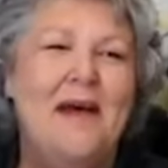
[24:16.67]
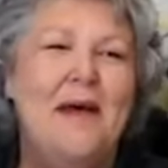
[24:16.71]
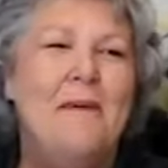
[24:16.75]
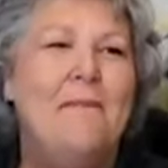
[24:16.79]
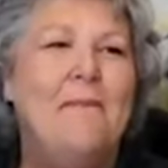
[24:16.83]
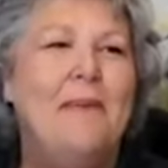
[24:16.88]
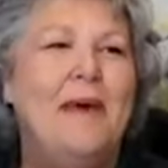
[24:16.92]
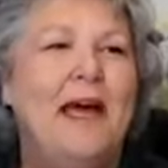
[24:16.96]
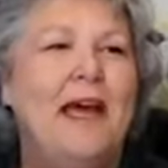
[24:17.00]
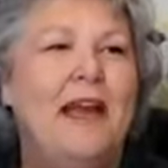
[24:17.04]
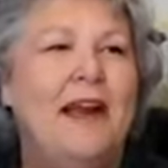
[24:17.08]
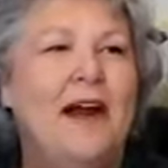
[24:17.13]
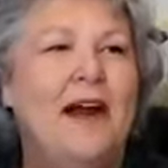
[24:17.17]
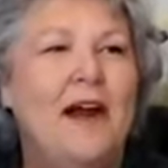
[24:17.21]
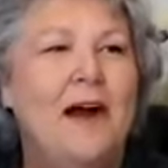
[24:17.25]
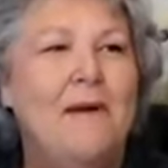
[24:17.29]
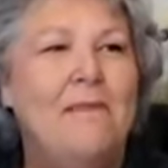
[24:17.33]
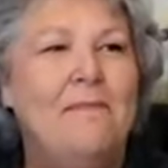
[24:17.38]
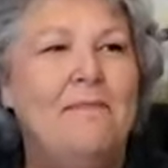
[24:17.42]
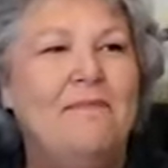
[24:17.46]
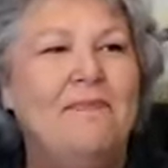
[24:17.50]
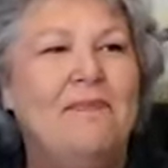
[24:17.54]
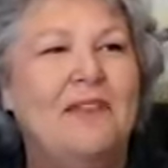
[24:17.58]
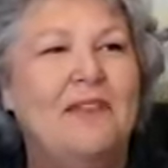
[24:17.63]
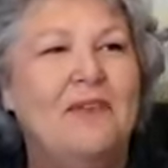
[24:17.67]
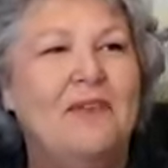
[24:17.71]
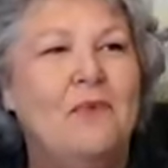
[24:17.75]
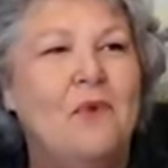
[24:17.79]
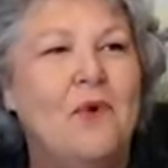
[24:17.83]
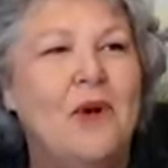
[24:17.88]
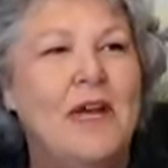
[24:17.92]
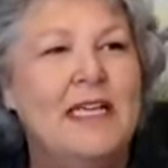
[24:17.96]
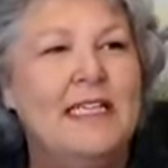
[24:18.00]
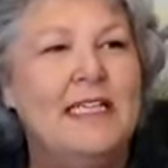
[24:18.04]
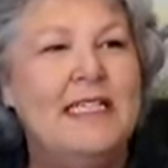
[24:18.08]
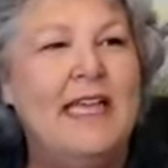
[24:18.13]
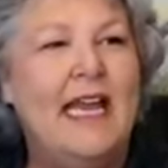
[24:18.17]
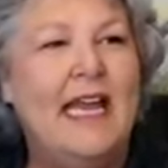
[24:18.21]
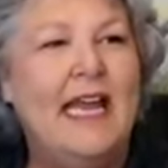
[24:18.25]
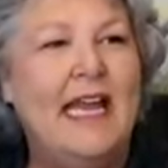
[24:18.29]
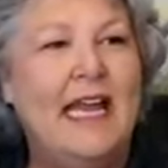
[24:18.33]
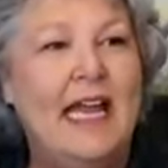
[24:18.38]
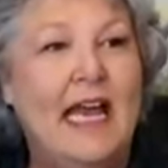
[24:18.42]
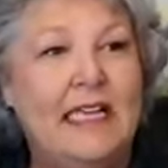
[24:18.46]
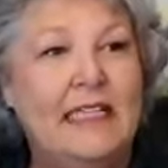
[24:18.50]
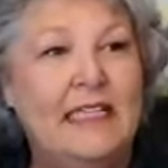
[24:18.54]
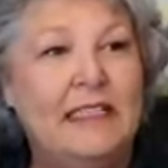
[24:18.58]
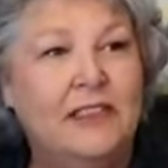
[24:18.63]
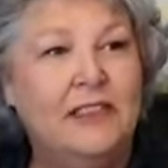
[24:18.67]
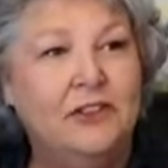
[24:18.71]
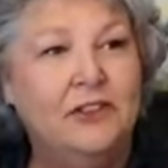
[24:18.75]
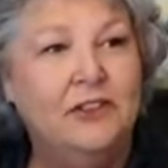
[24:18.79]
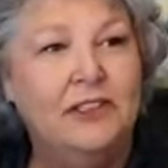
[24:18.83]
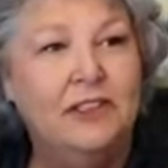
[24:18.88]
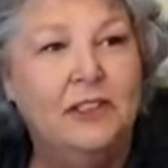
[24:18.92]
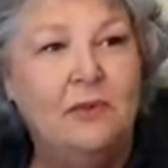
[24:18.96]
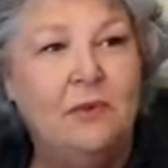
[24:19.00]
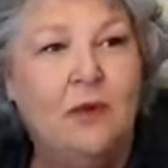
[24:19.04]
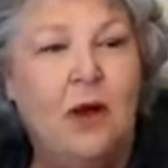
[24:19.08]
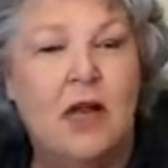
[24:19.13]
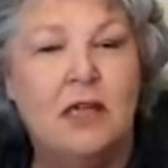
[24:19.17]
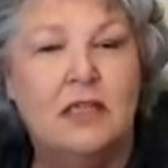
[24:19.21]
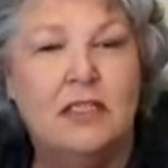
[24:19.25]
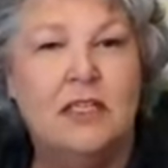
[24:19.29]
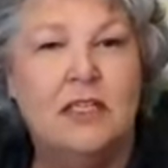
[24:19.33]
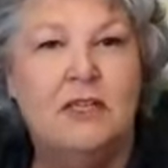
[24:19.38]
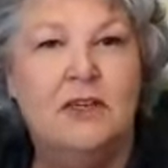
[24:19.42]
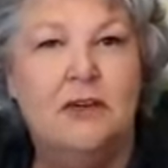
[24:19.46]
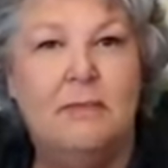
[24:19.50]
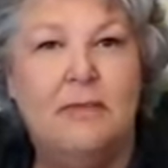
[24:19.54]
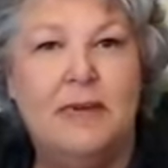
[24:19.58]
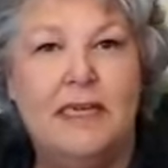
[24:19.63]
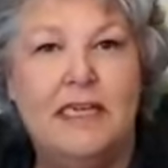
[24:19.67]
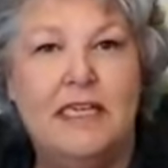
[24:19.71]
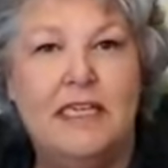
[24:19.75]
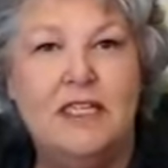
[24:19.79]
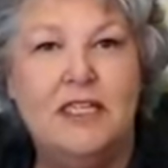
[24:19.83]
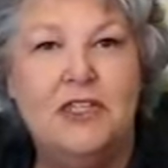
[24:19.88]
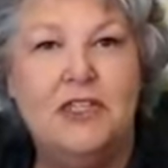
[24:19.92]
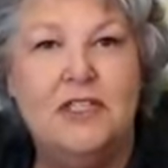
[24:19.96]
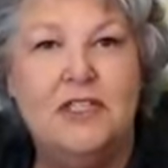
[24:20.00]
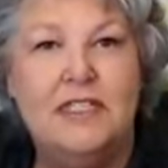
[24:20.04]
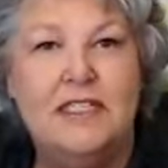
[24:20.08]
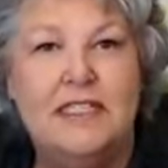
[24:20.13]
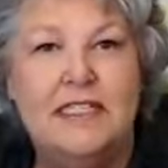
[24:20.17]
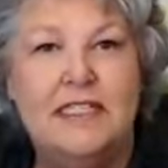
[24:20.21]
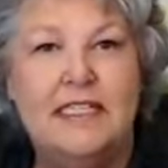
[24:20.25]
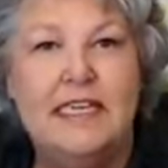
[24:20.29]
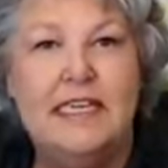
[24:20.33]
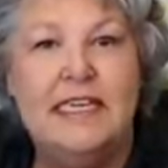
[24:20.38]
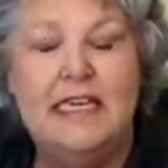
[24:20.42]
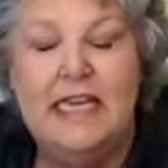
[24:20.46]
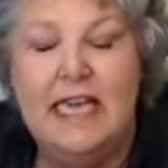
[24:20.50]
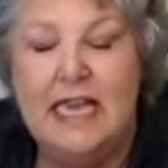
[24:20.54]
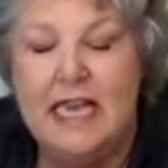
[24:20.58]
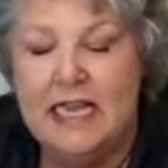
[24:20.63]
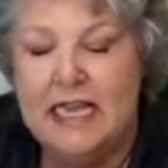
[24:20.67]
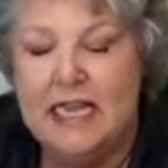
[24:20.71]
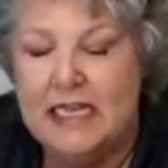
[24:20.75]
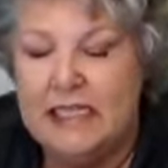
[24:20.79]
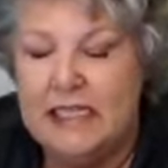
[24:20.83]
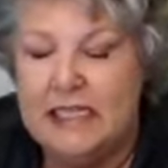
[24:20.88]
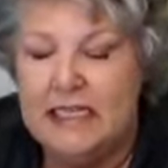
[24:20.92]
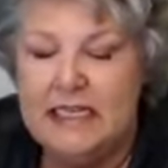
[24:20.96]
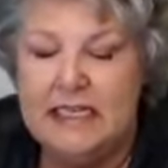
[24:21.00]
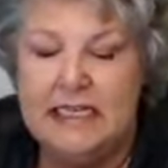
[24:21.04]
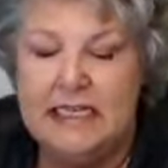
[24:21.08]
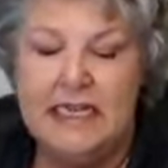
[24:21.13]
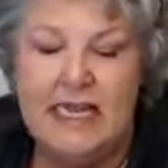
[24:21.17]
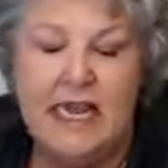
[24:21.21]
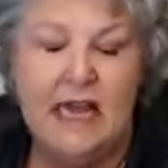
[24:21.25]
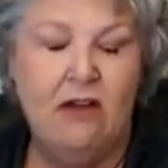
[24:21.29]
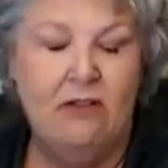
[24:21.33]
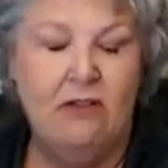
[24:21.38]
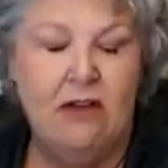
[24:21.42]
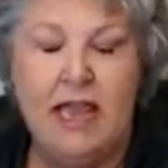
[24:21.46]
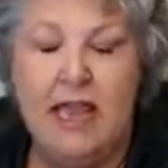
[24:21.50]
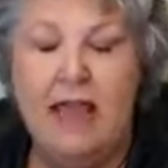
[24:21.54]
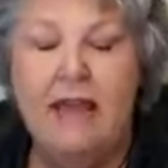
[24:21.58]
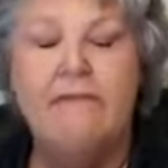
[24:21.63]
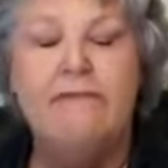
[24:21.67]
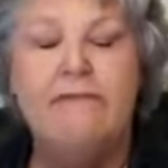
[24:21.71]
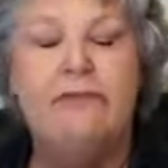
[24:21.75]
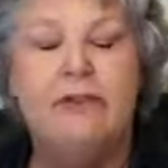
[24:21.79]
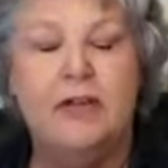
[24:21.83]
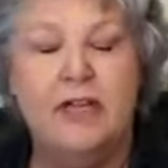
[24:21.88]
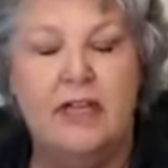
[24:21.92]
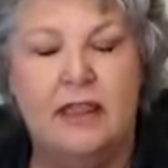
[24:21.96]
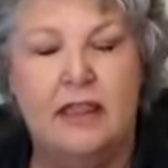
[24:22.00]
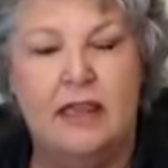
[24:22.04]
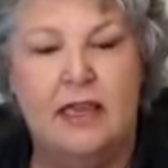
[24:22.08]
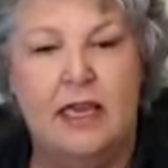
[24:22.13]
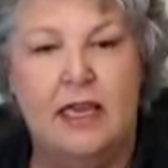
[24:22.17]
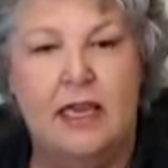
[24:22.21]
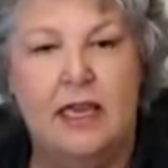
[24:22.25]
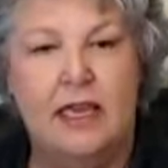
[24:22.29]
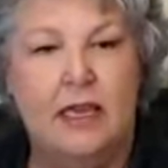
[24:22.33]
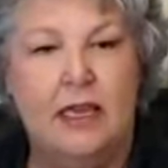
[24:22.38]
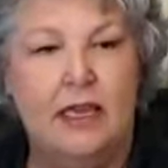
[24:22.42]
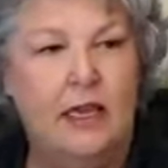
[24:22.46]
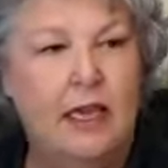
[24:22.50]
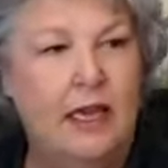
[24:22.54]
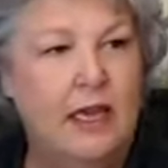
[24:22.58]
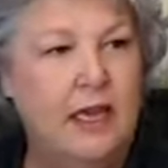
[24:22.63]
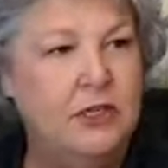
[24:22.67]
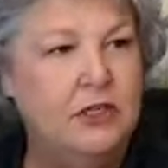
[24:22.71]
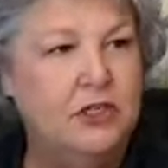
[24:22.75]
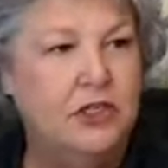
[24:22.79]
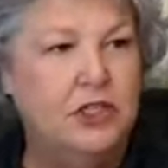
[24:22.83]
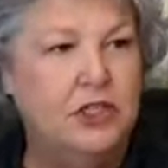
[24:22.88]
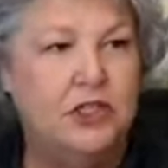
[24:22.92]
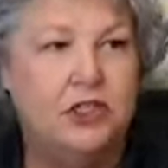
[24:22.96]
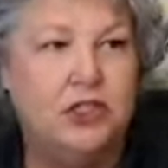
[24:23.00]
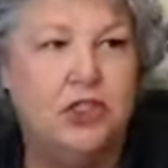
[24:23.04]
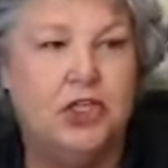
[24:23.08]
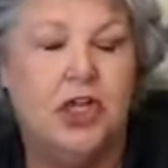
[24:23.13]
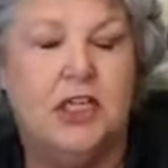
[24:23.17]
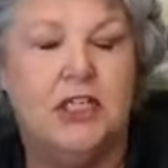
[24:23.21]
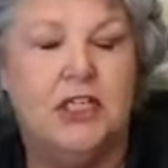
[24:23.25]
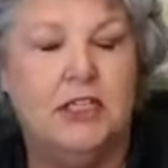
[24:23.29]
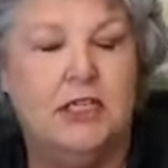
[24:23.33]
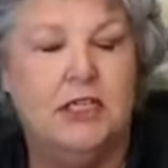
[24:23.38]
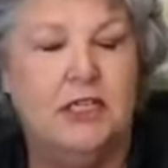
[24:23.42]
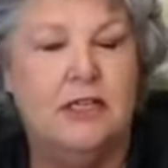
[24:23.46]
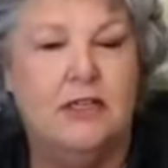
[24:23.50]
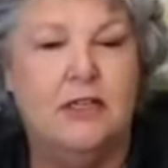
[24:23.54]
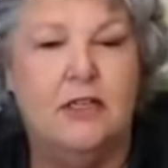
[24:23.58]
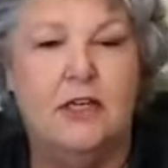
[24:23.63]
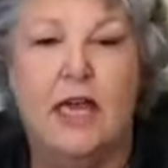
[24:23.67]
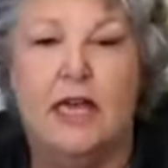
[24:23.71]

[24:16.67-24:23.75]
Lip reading: But one day I literally walked under my kitchen sink and cleaned out everything and just chucked it in.